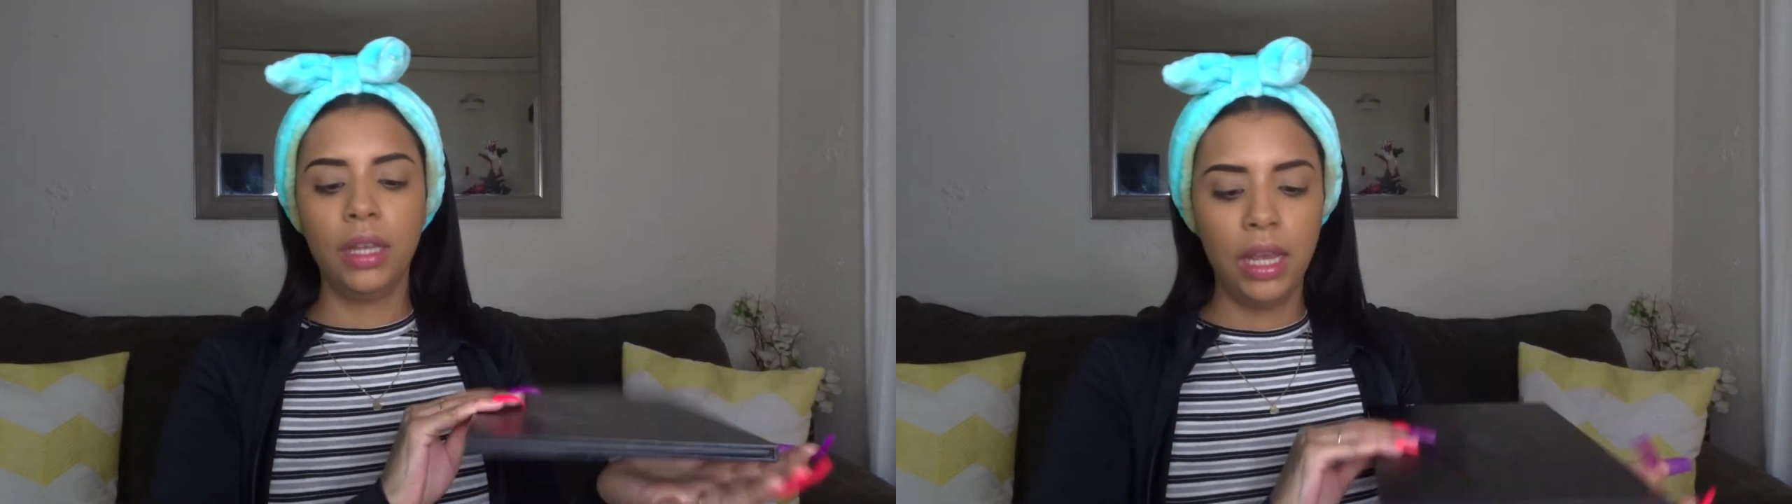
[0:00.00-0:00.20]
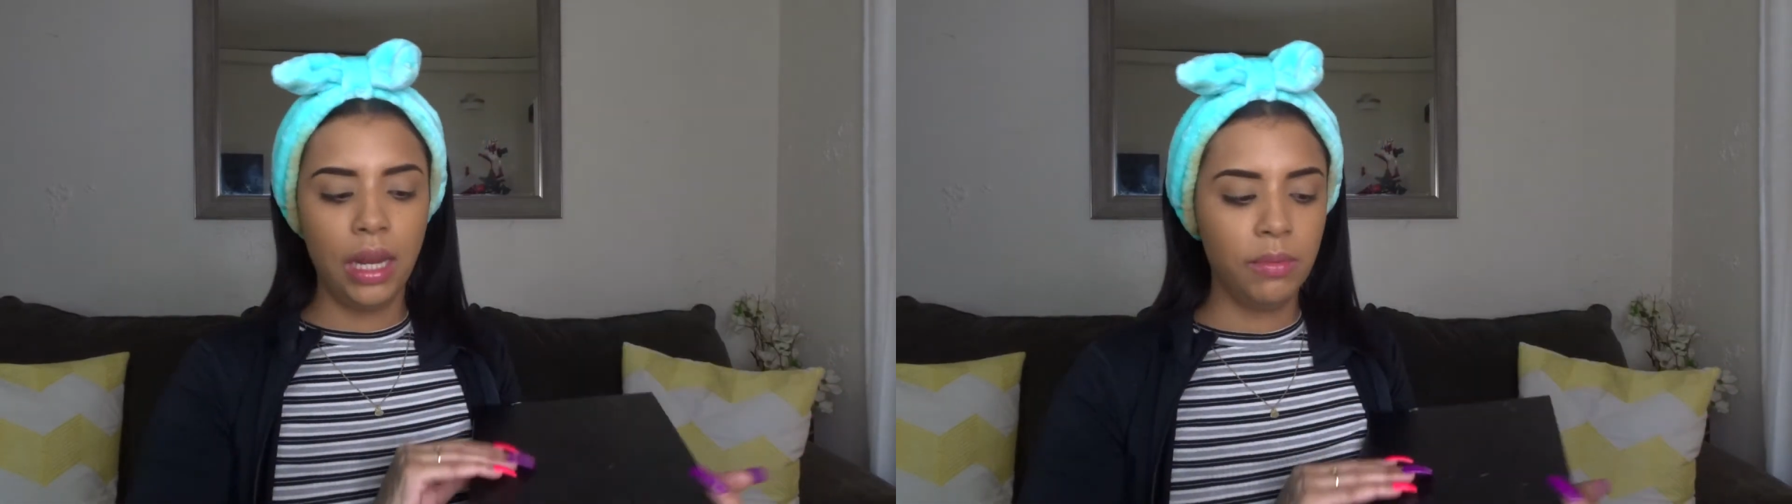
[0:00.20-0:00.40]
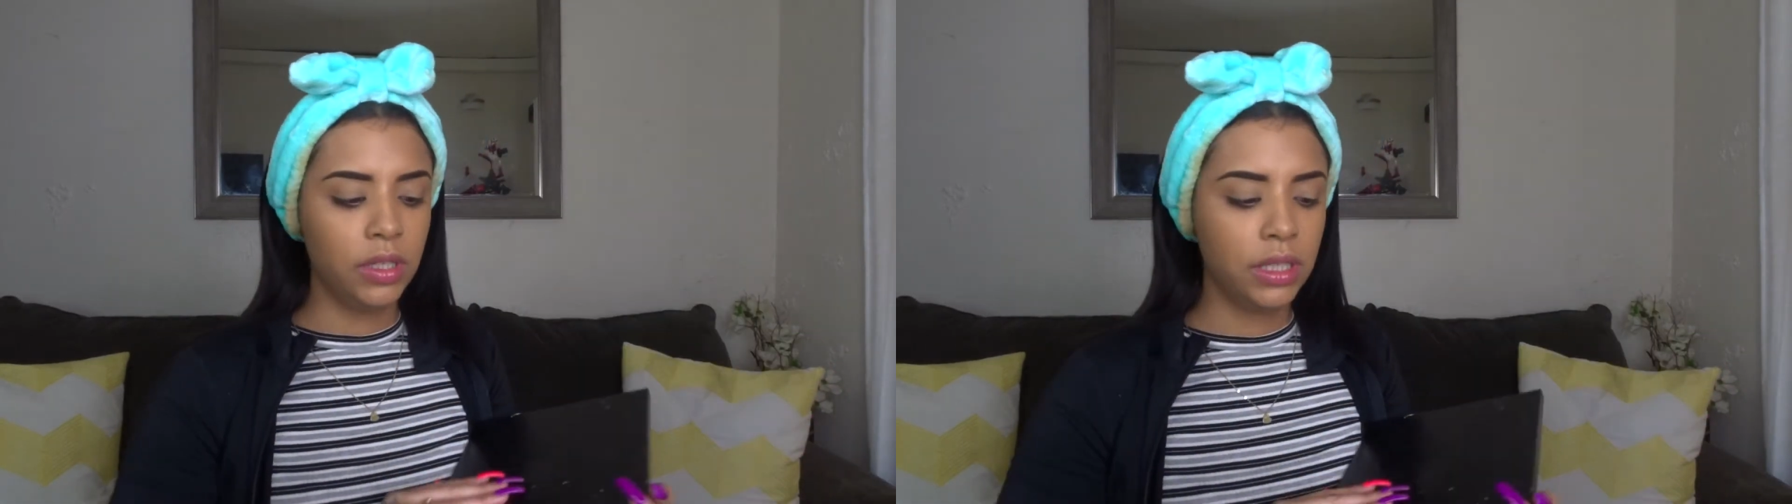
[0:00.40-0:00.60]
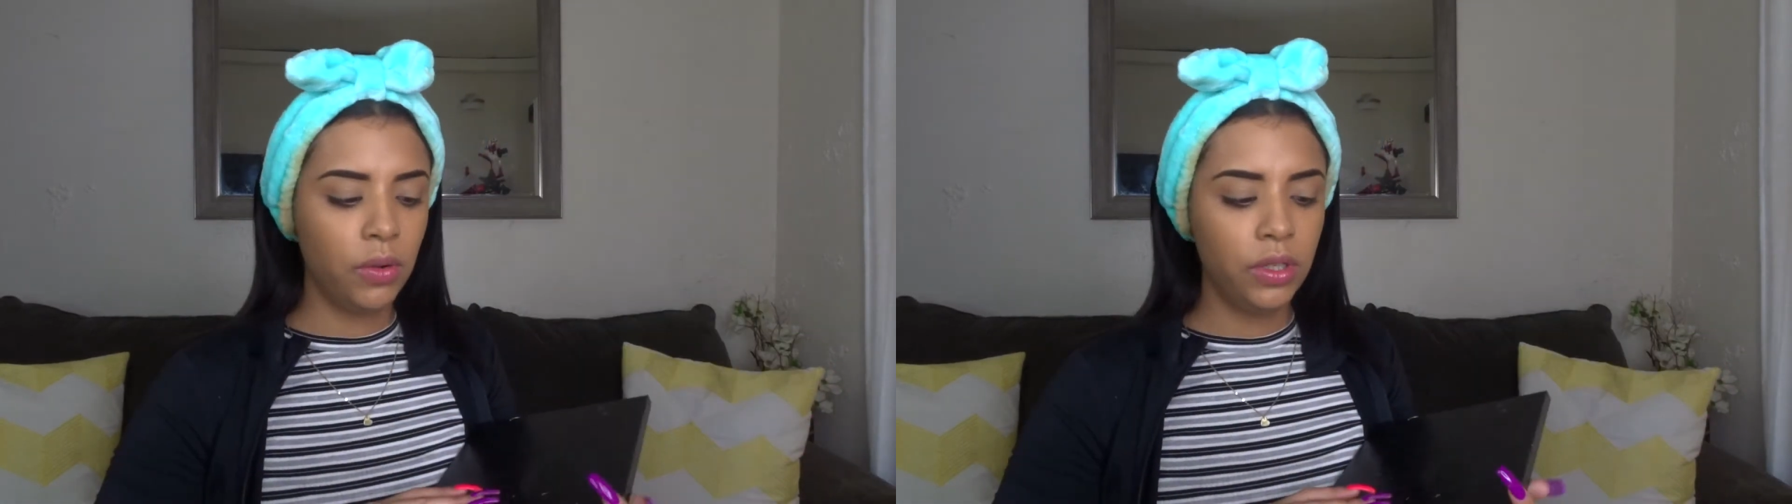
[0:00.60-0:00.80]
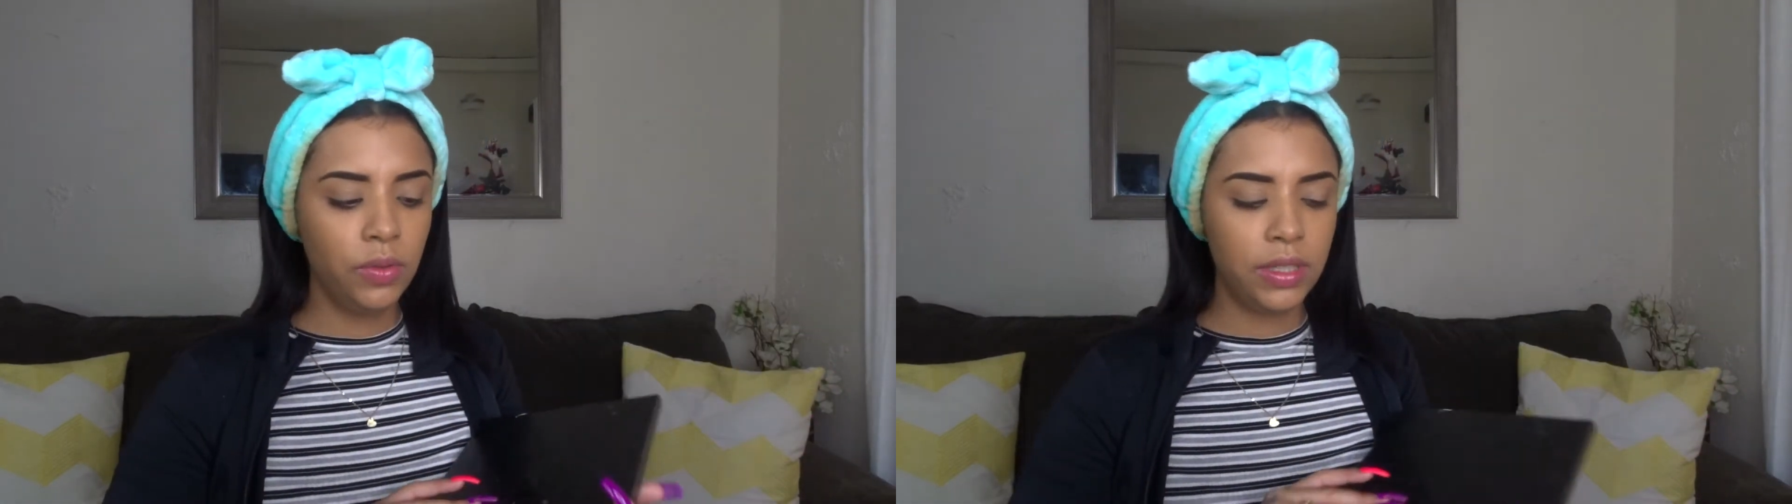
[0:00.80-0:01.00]
and I'm just
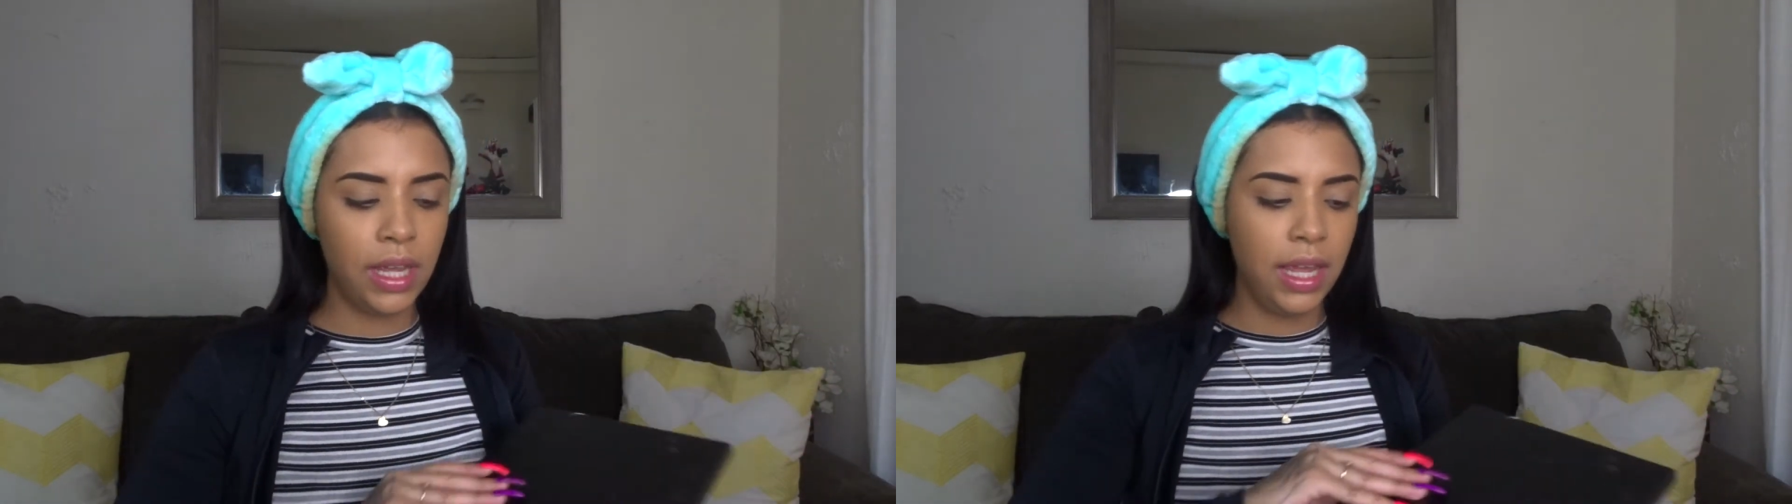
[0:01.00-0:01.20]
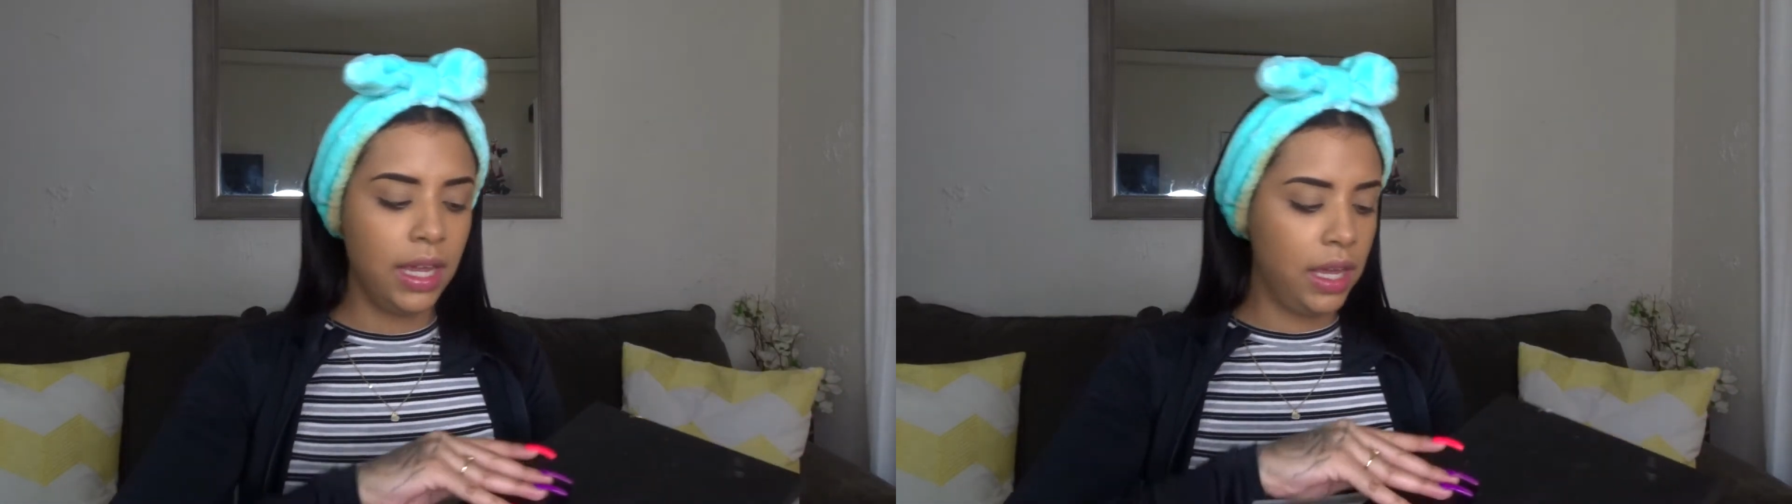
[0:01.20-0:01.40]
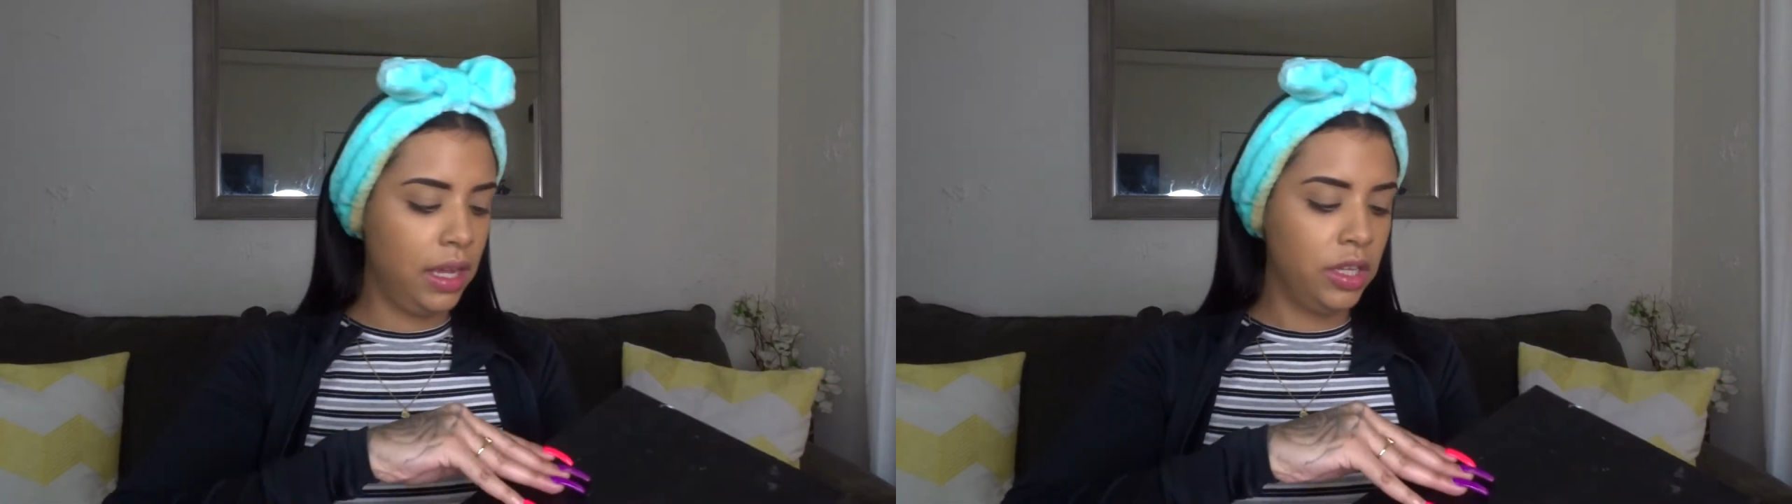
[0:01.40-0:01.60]
going to take